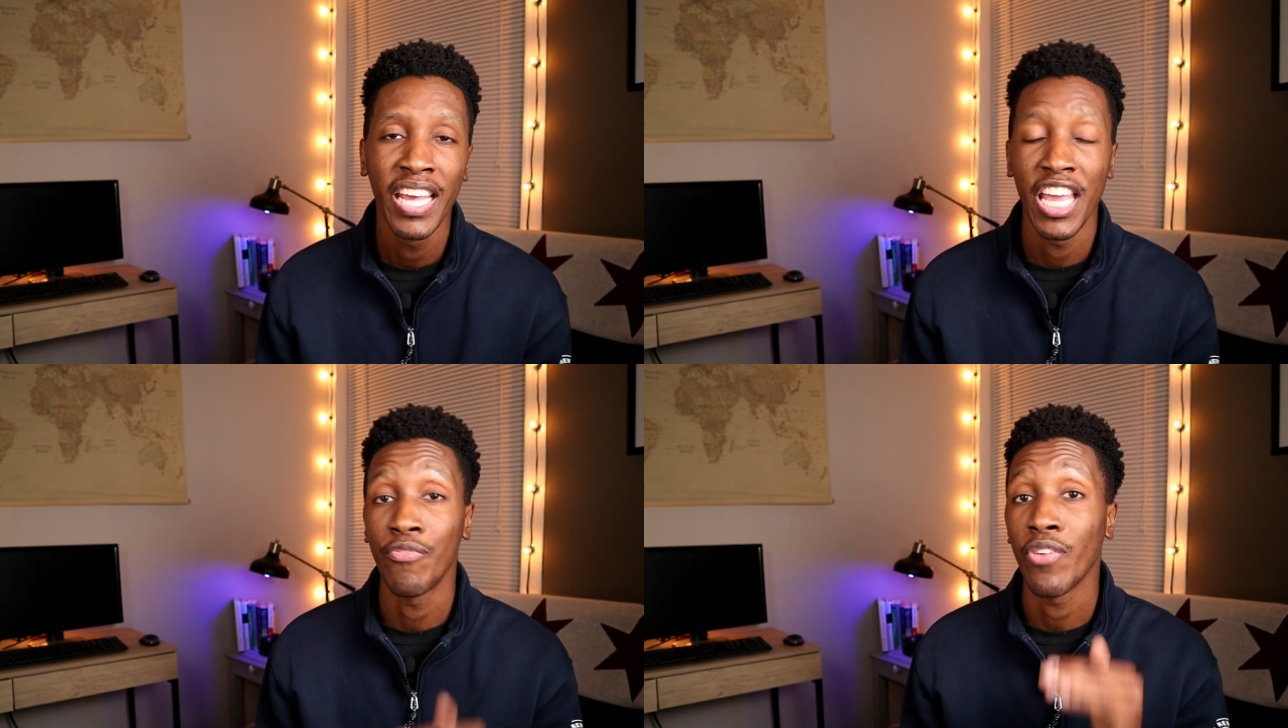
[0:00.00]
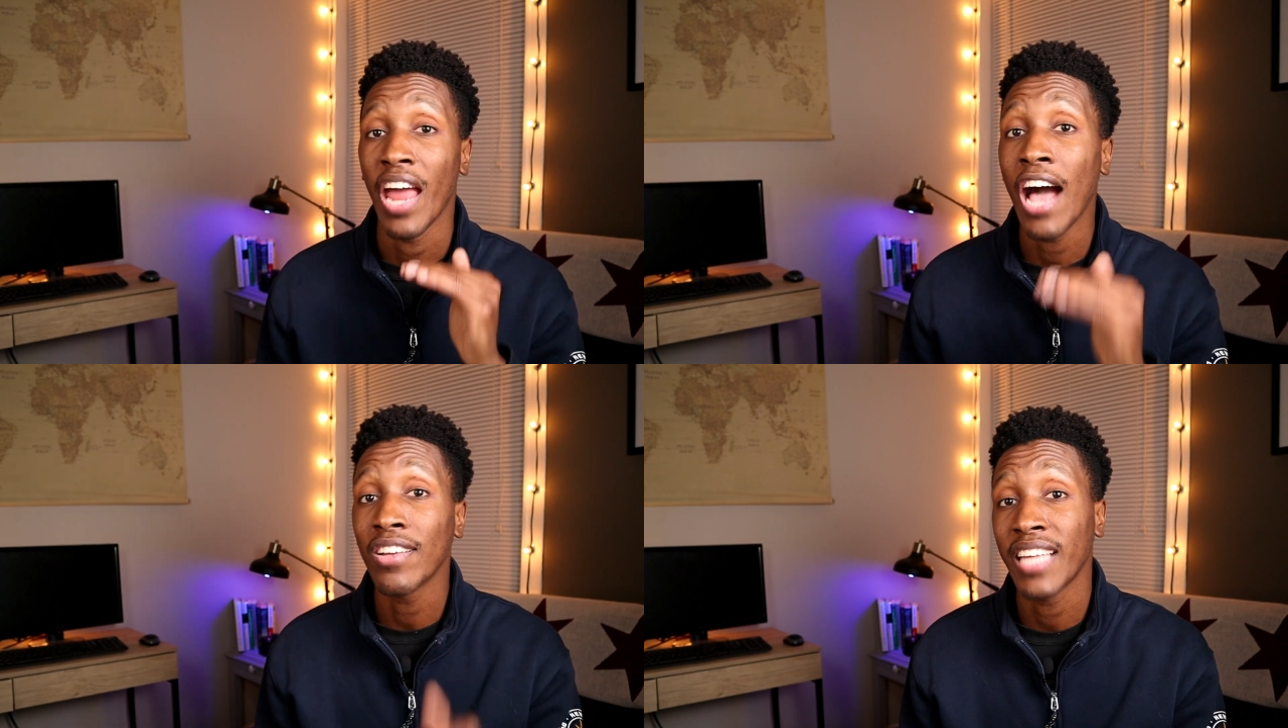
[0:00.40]
If you're
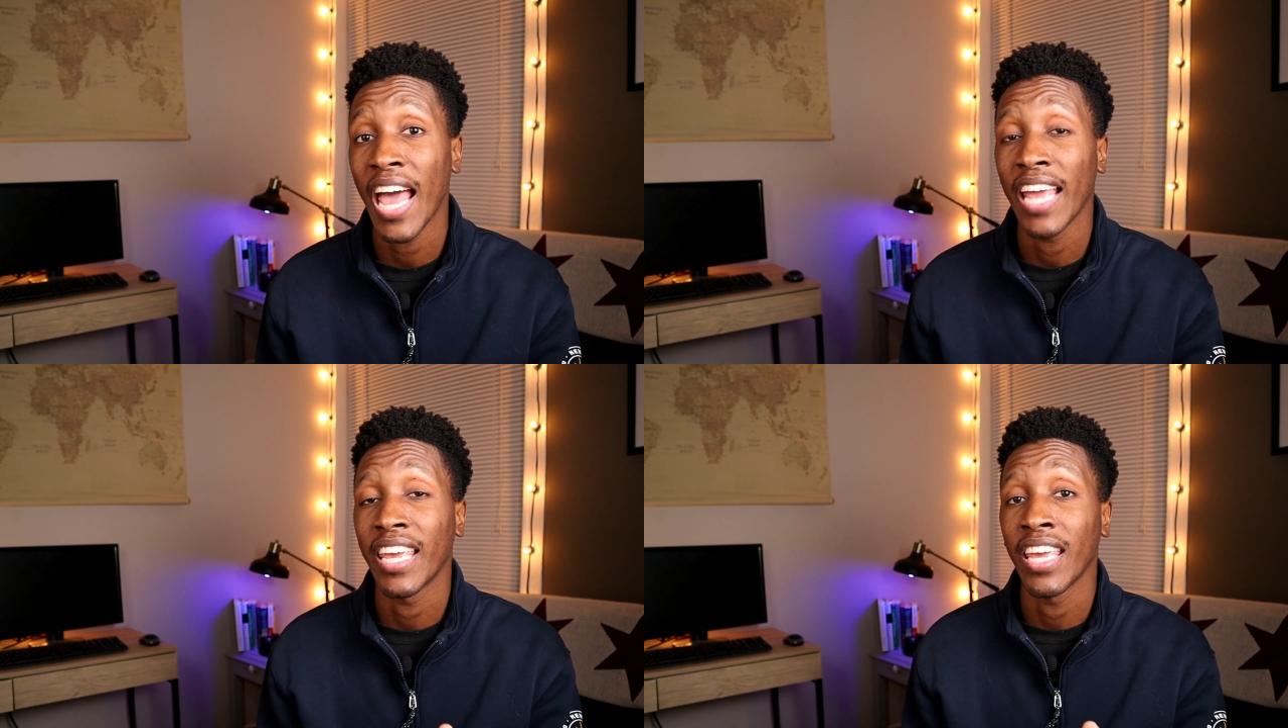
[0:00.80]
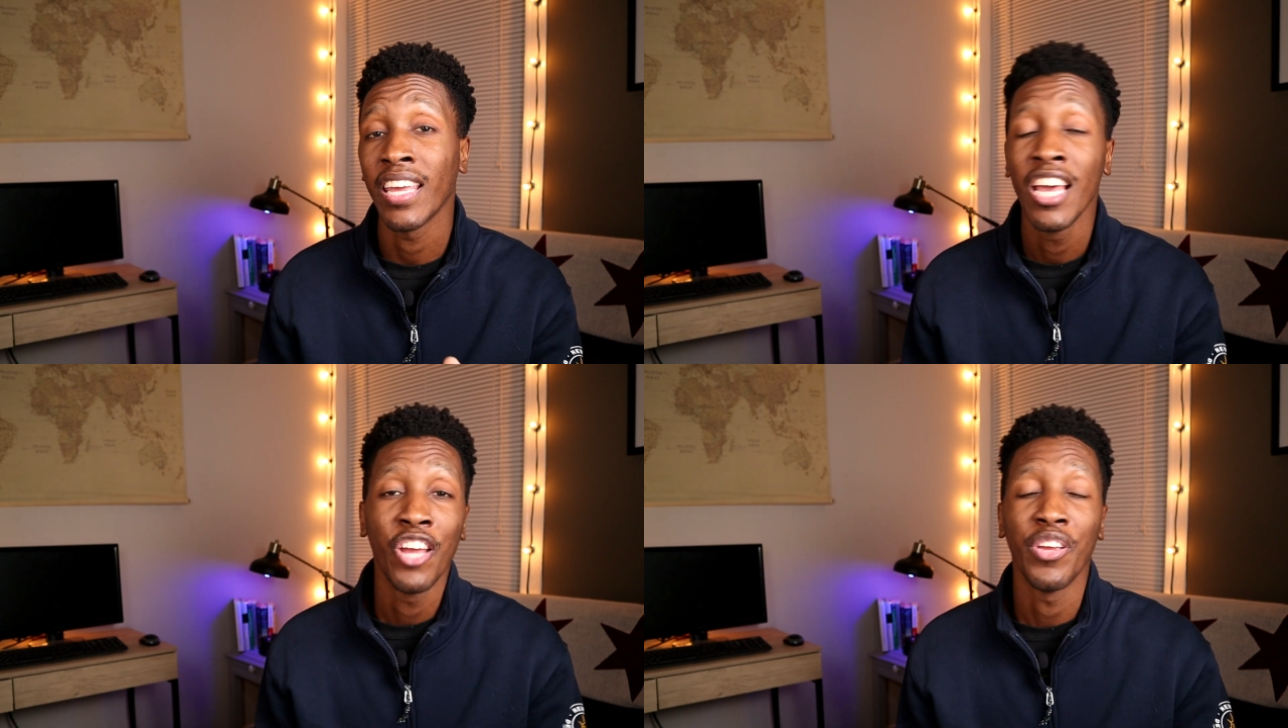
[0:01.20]
house hacking,
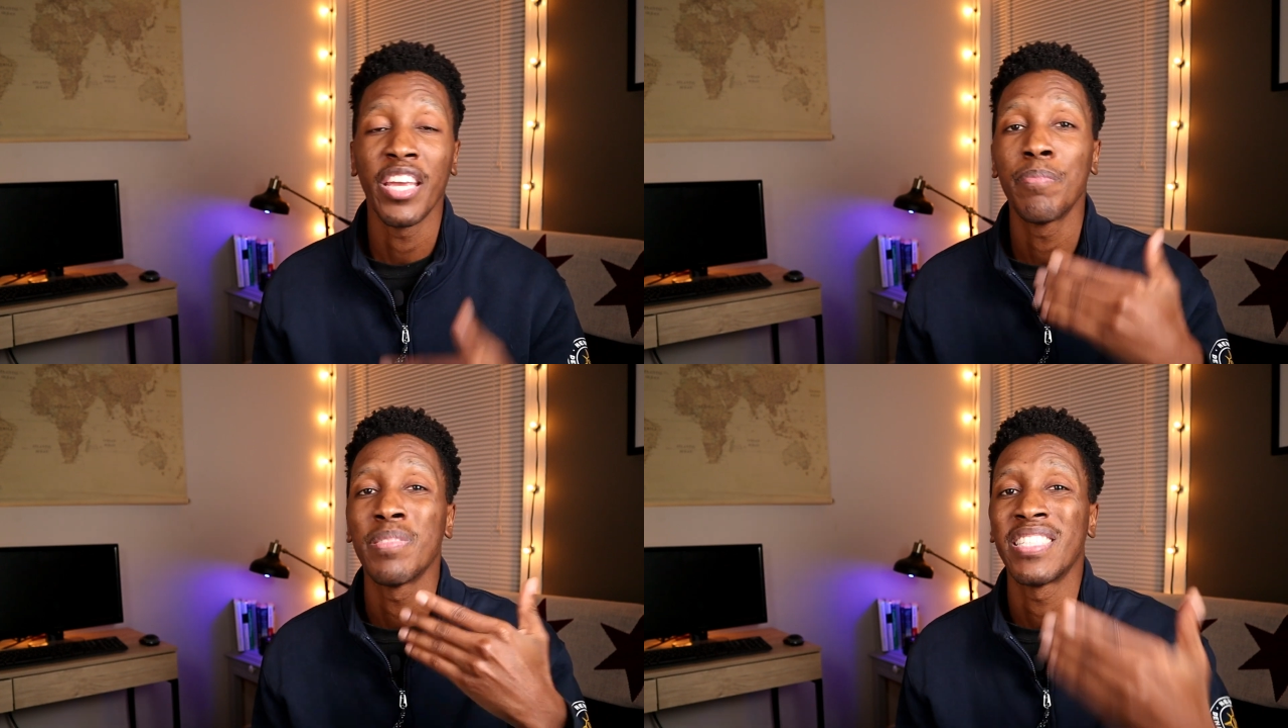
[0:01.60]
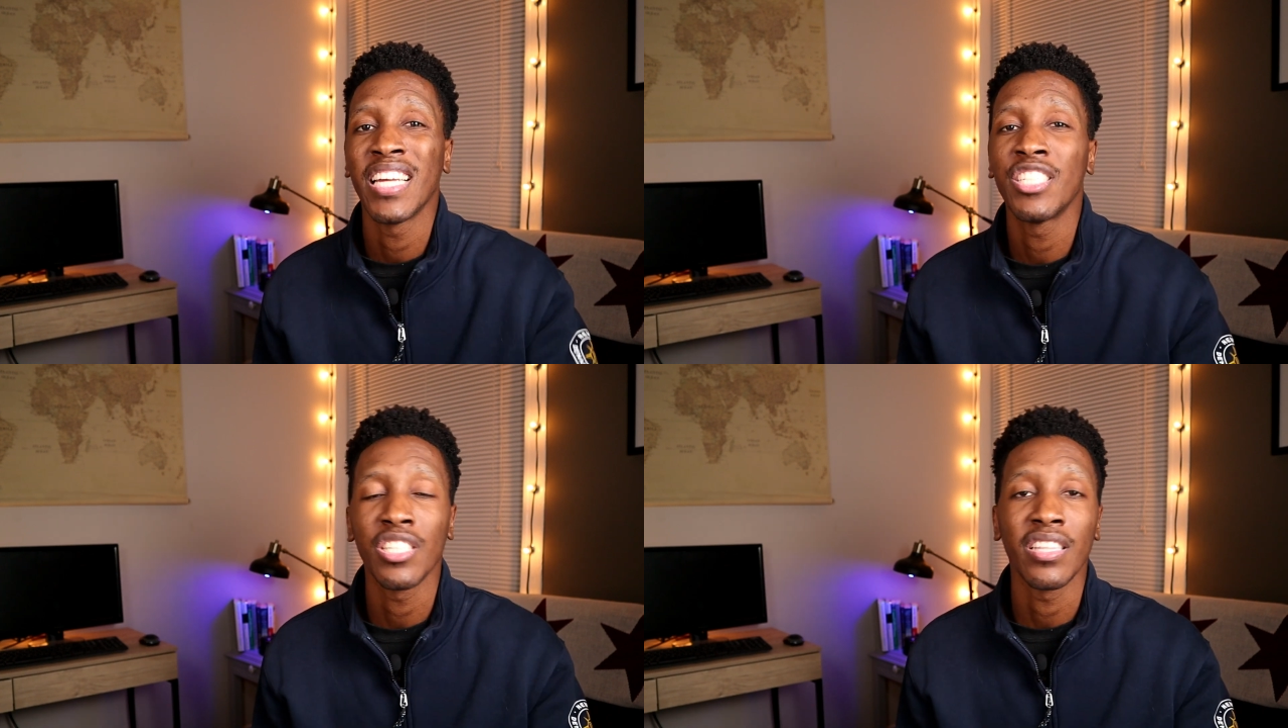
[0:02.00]
you could
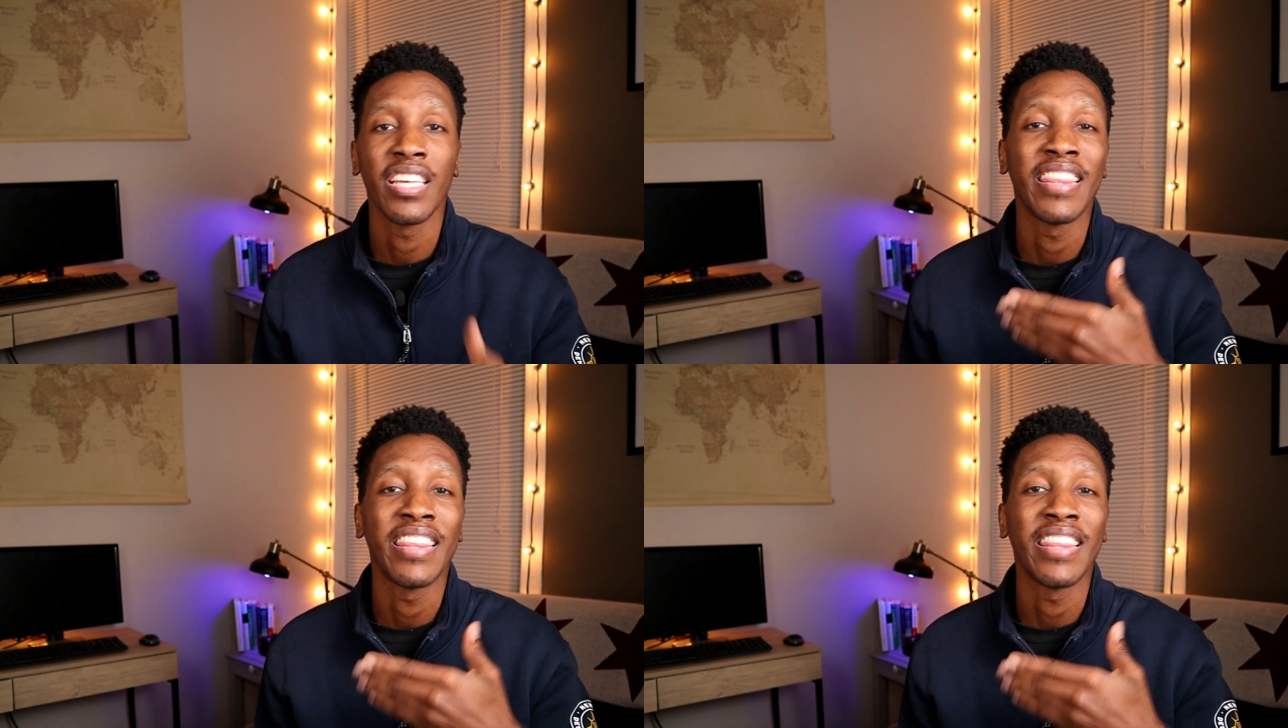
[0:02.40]
potentially